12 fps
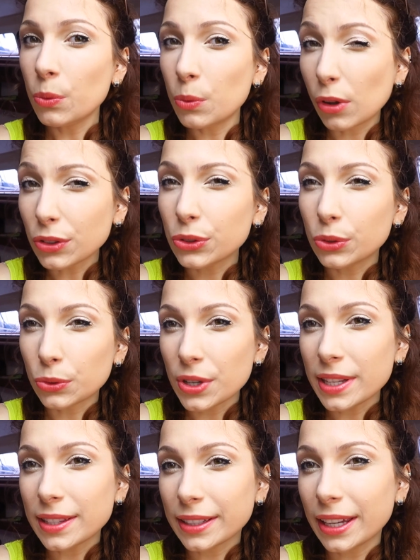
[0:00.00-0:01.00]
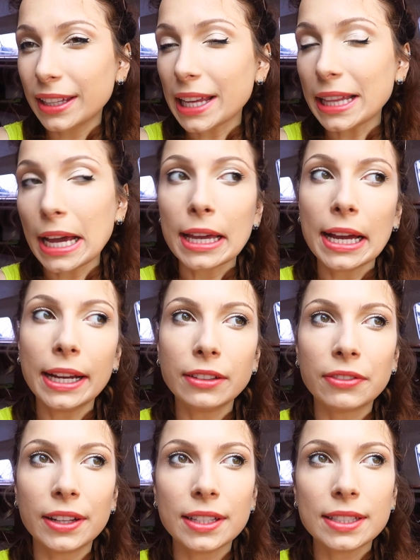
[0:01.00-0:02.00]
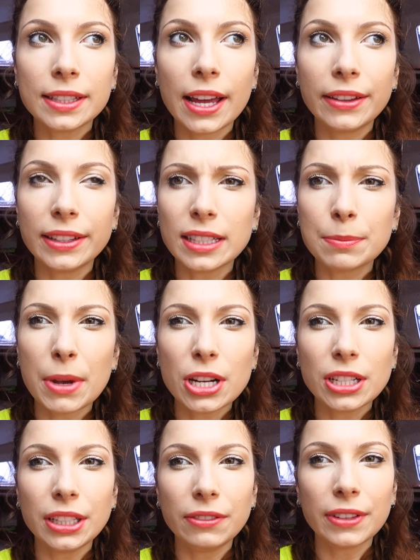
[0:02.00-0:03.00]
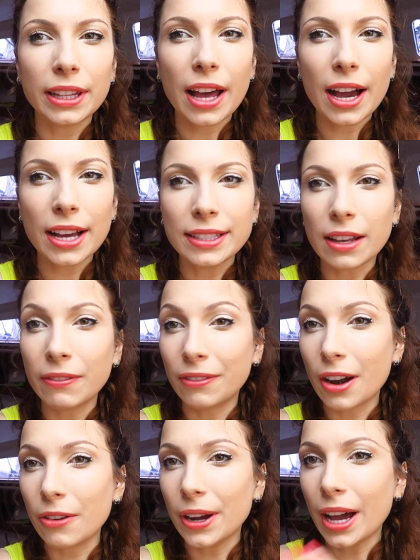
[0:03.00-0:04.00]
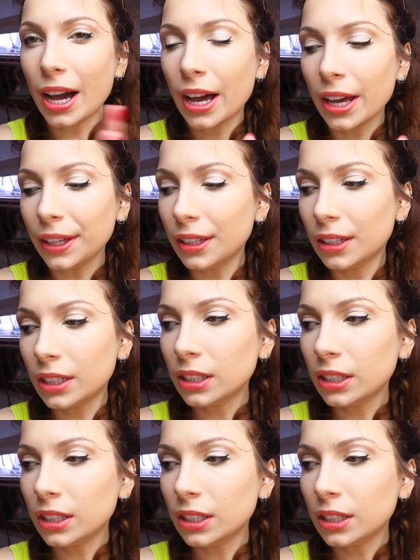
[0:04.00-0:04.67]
wants to risk it, and I kind of understand it, especially if the tides are very high.